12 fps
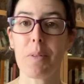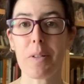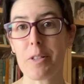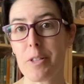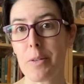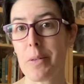We'll
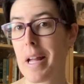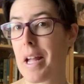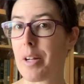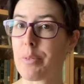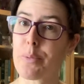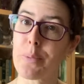do
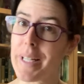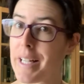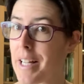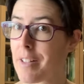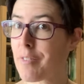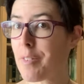a
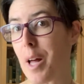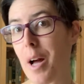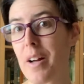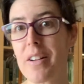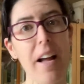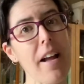reading
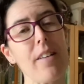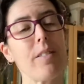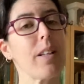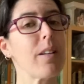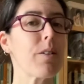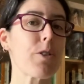vlog. I have a
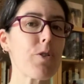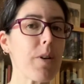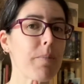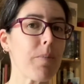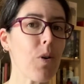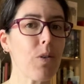little
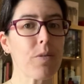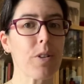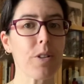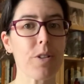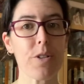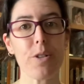trip
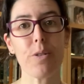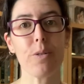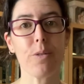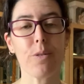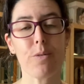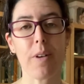over
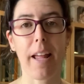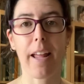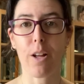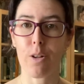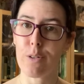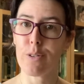to
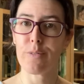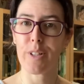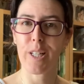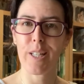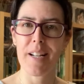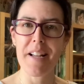
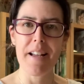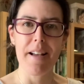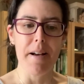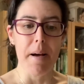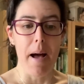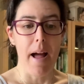Vancouver,
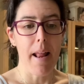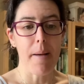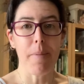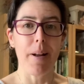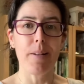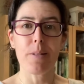and I
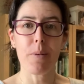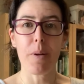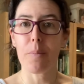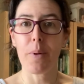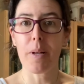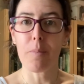might as well
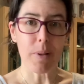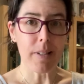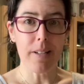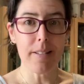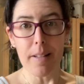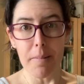bring a
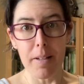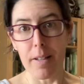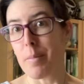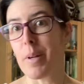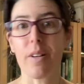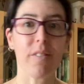book because I'm going
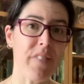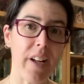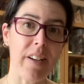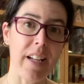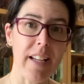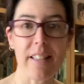to be on a
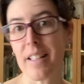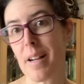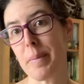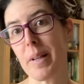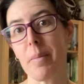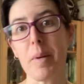ferry, and then
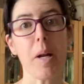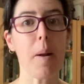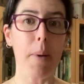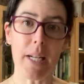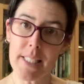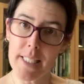I'm going to be on a
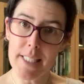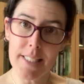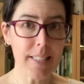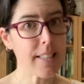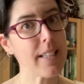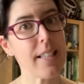bus,
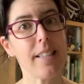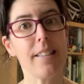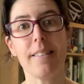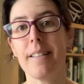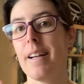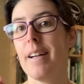and
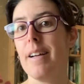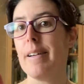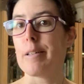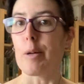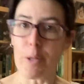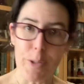then
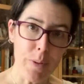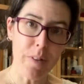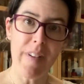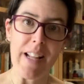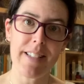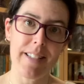going to an
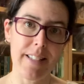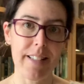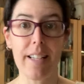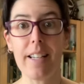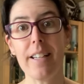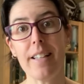event, and
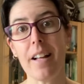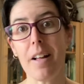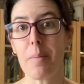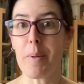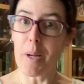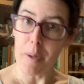then
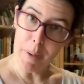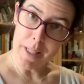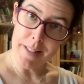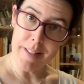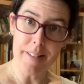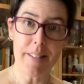I'll be on a
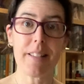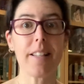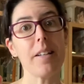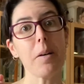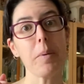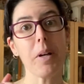bus, and
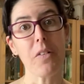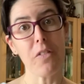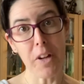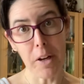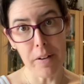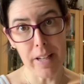then I'll be on a
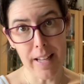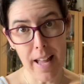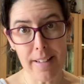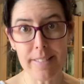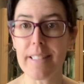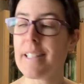ferry
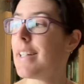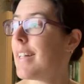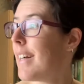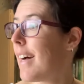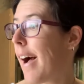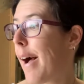again.
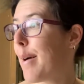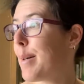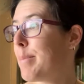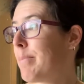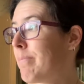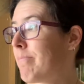
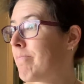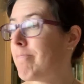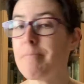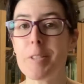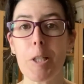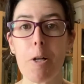
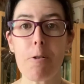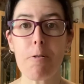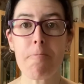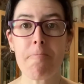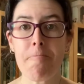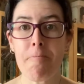
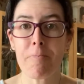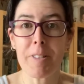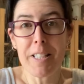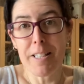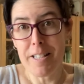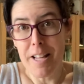So
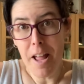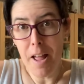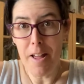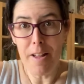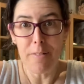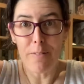let's
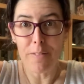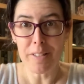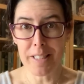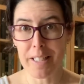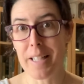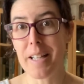see if
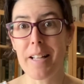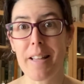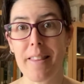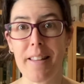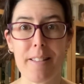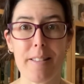
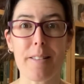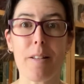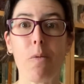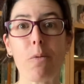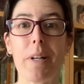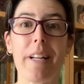this
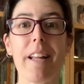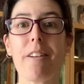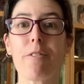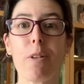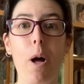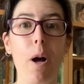
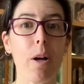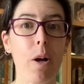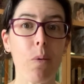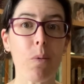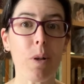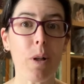reading
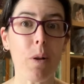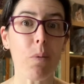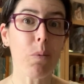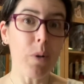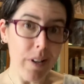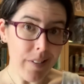vlog will
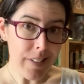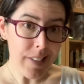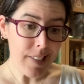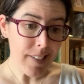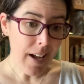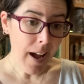
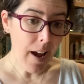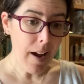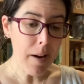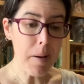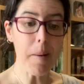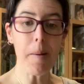work.
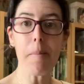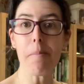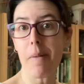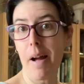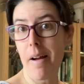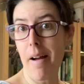I
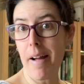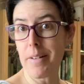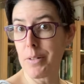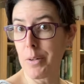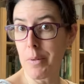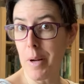
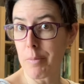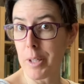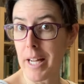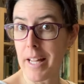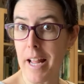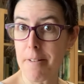don't know what I'm
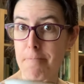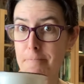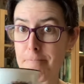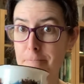reading yet.